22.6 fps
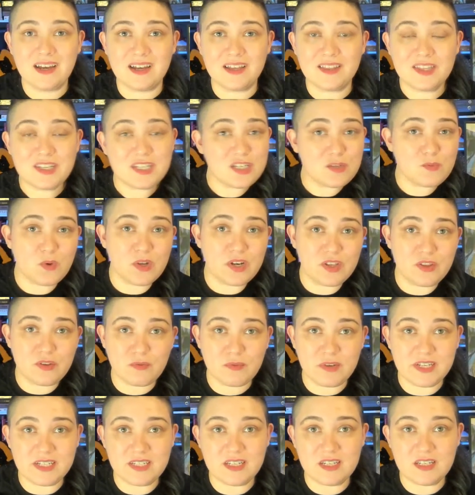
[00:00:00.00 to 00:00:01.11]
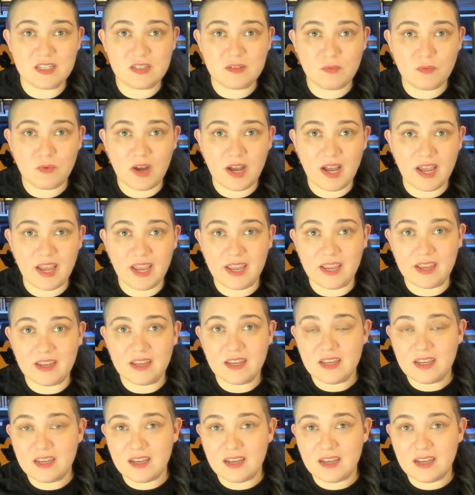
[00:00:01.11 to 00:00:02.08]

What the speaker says: This is one of the reasons why,